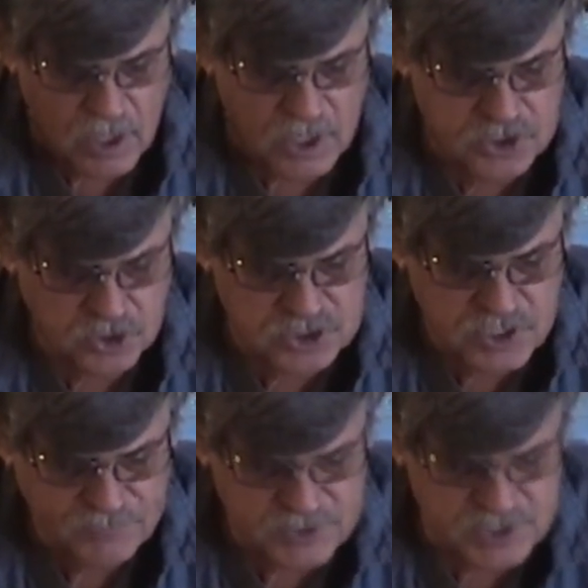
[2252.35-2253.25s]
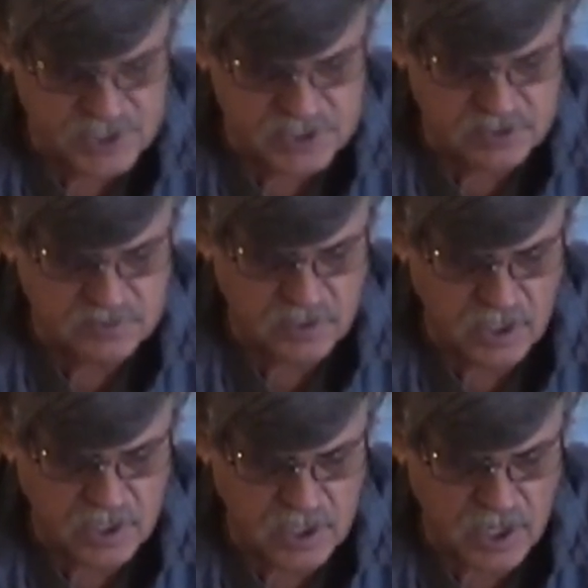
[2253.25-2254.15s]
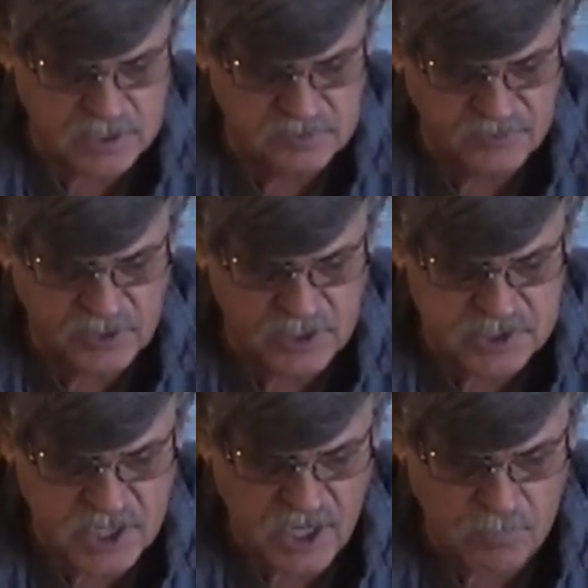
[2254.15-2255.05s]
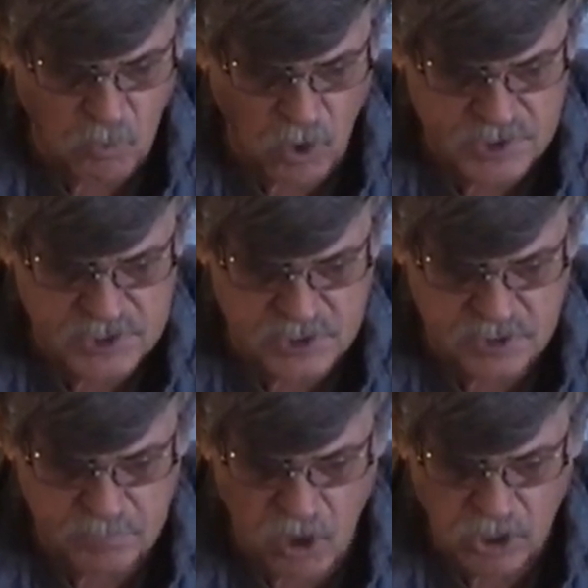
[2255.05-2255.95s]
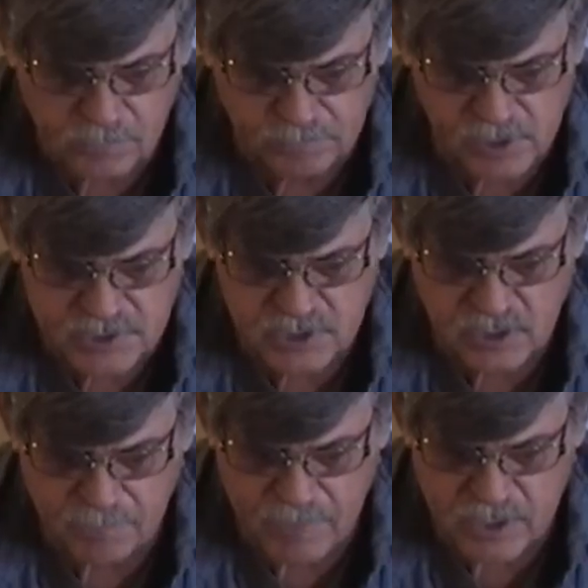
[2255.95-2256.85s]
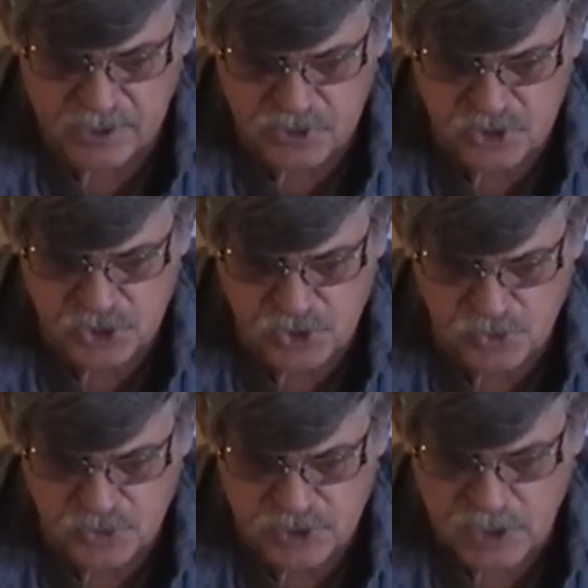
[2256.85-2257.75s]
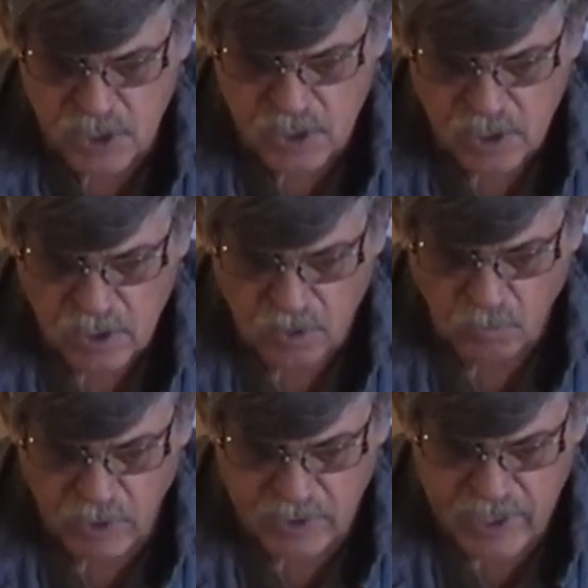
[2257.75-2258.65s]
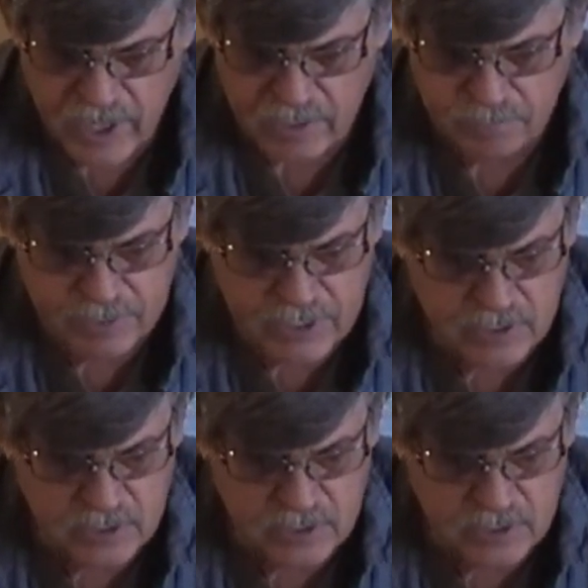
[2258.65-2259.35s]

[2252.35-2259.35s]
And Josephus says, as Felix came once into the marketplace and commanded the Jews, when they had beaten the